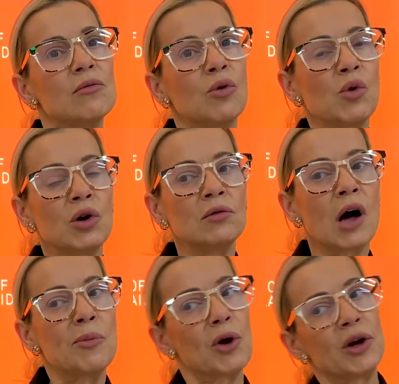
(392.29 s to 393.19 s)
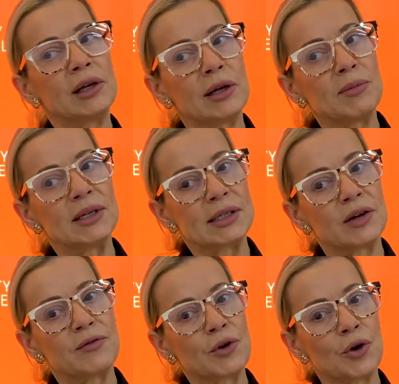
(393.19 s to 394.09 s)
Well, I'm going to let
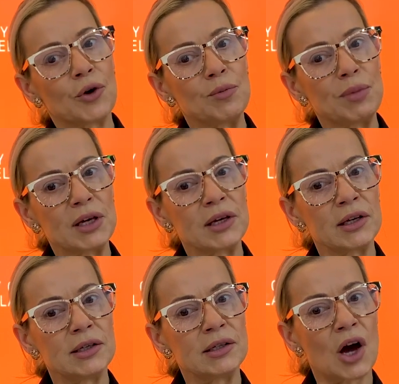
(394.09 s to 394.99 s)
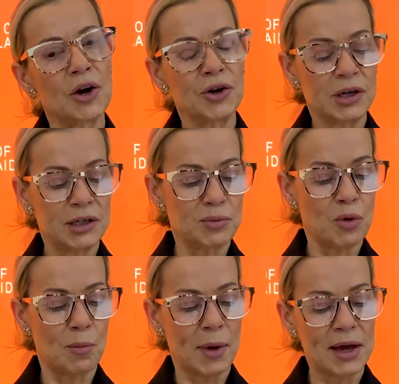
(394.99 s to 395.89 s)
myself go because I don't need to
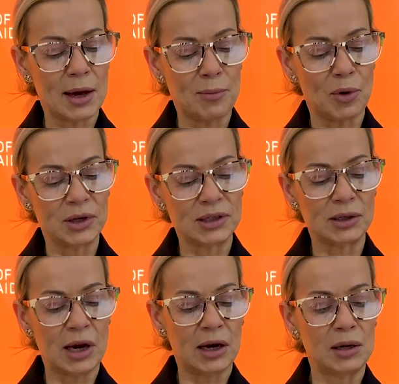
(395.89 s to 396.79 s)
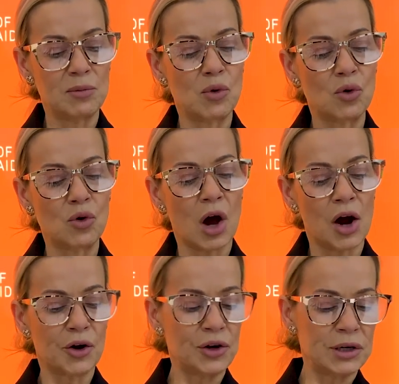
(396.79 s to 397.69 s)
put makeup on anymore. I
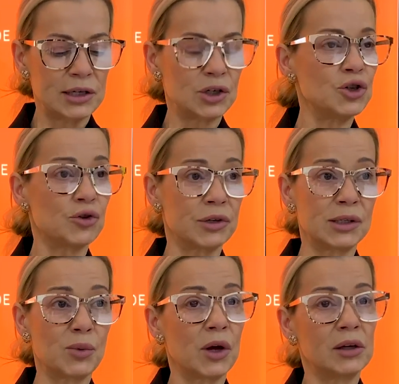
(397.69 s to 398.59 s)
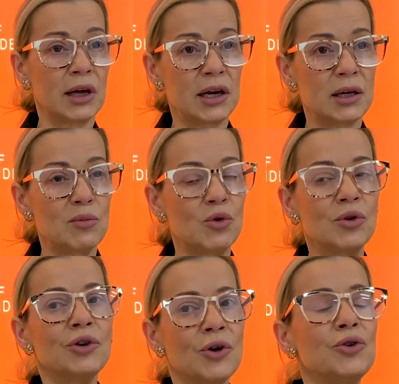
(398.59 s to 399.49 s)
don't need to dress well anymore.
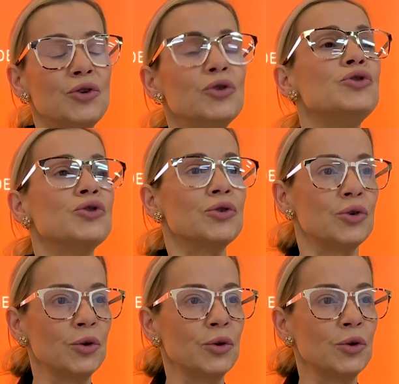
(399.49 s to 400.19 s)
No, you do.